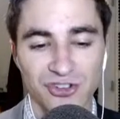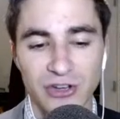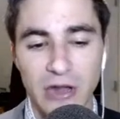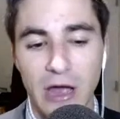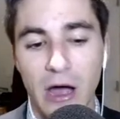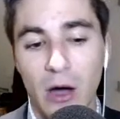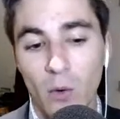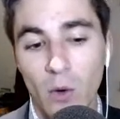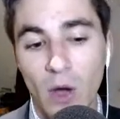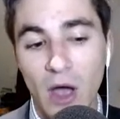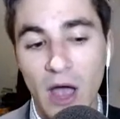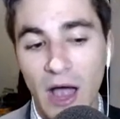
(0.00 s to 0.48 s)

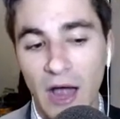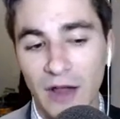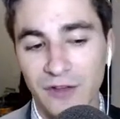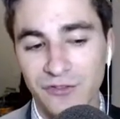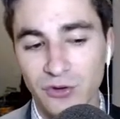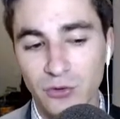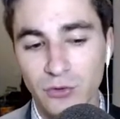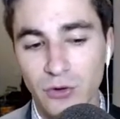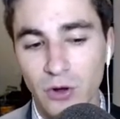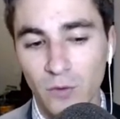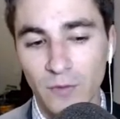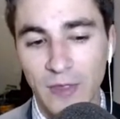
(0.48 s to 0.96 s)
Now, I
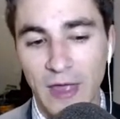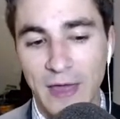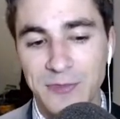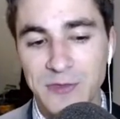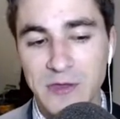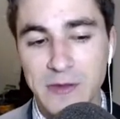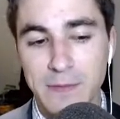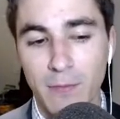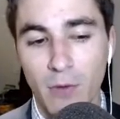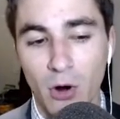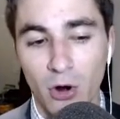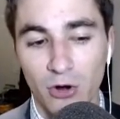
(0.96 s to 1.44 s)
do know that
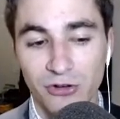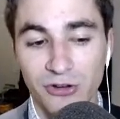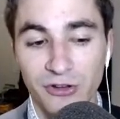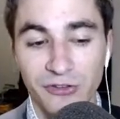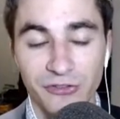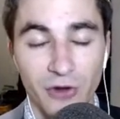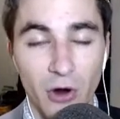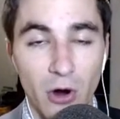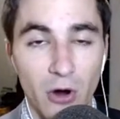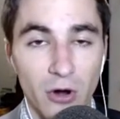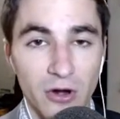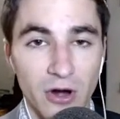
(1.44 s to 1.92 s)
the margins
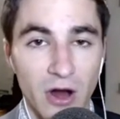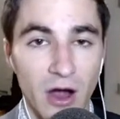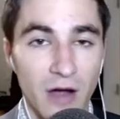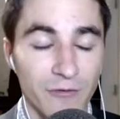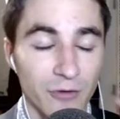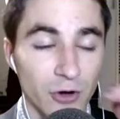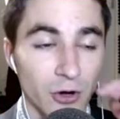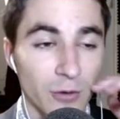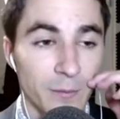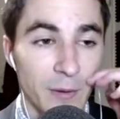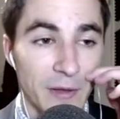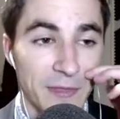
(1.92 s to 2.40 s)
are
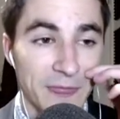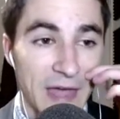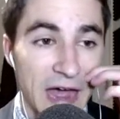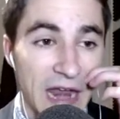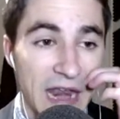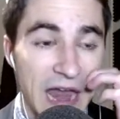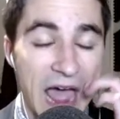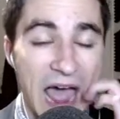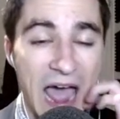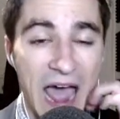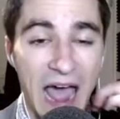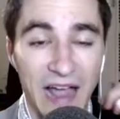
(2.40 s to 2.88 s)
covered, but that
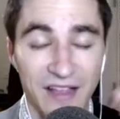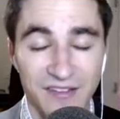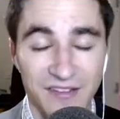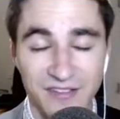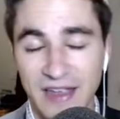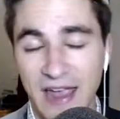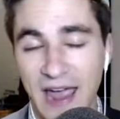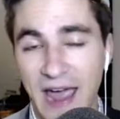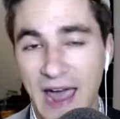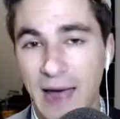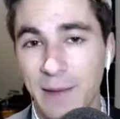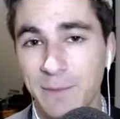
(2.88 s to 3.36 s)
has
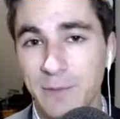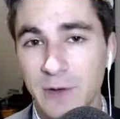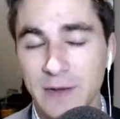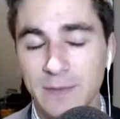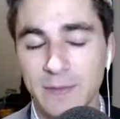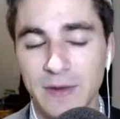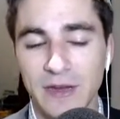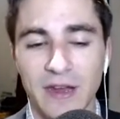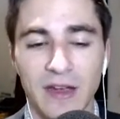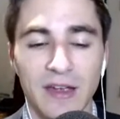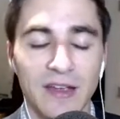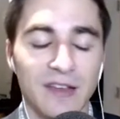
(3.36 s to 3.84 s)
to happen
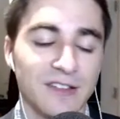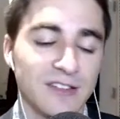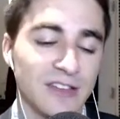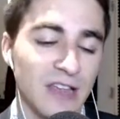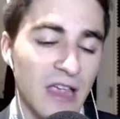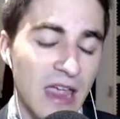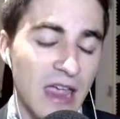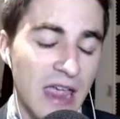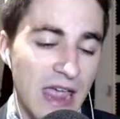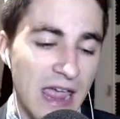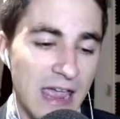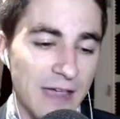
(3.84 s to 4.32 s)
because
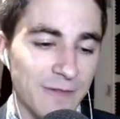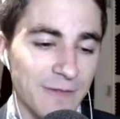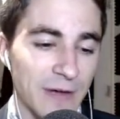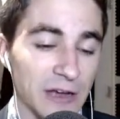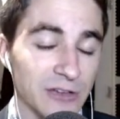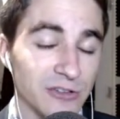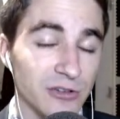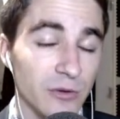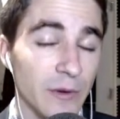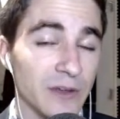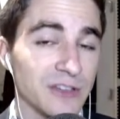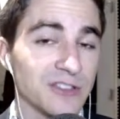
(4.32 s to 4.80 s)
if I
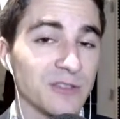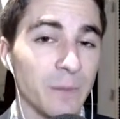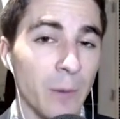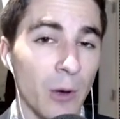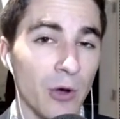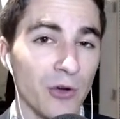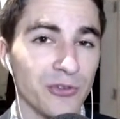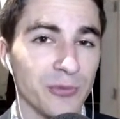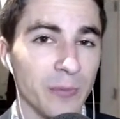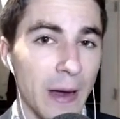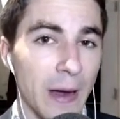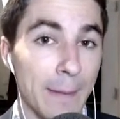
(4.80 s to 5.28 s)
do
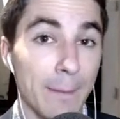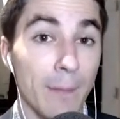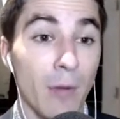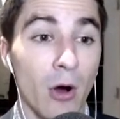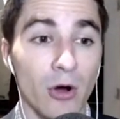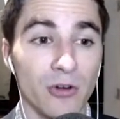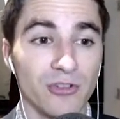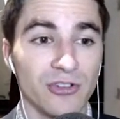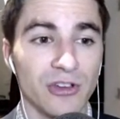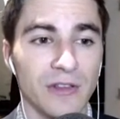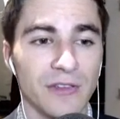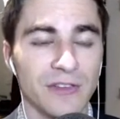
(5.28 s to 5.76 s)
expose my
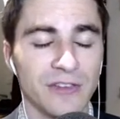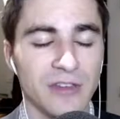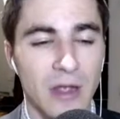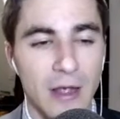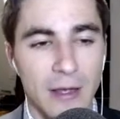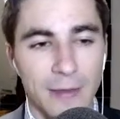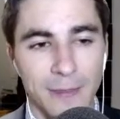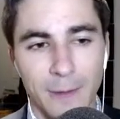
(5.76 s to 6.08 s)
margins,